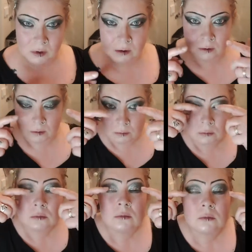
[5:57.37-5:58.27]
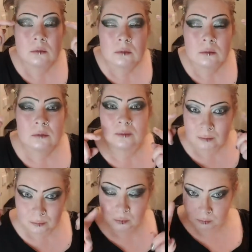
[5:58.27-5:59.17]
And when you're satisfied with
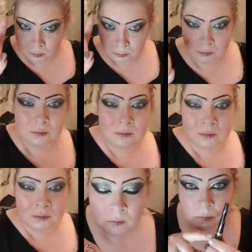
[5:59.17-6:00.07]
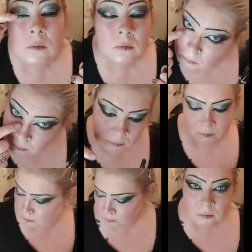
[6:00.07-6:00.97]
that, it's time for eyeliner
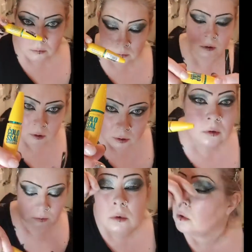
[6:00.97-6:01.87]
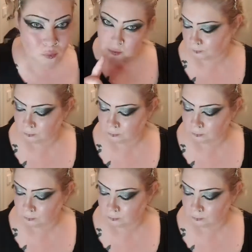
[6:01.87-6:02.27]
and for mascara. And of